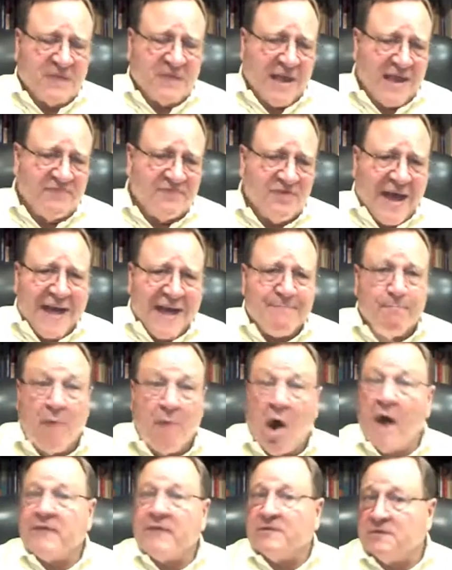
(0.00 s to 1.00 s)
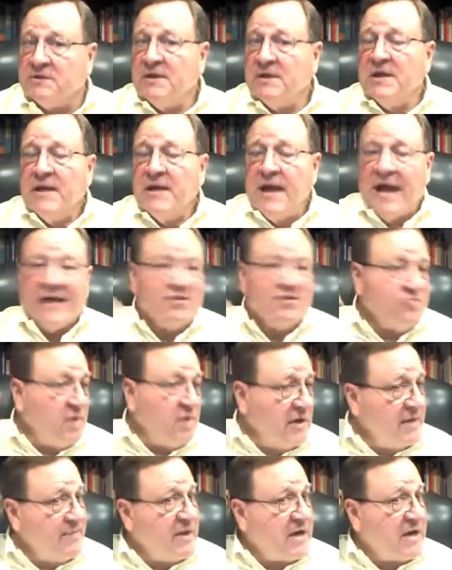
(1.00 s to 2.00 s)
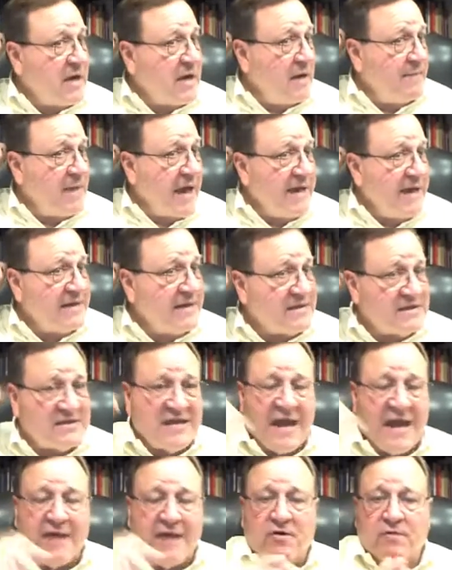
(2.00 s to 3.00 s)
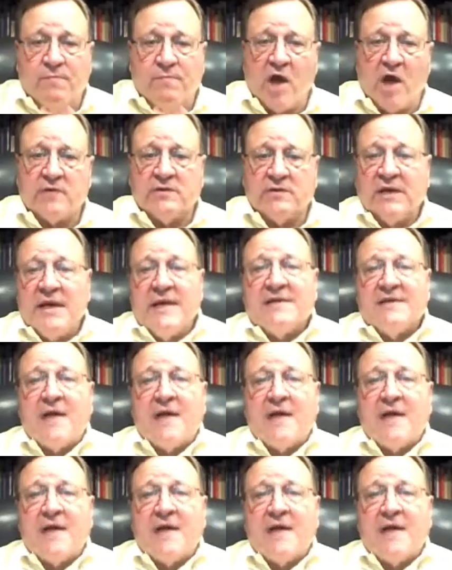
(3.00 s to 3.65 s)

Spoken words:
And that model has really become a standard model.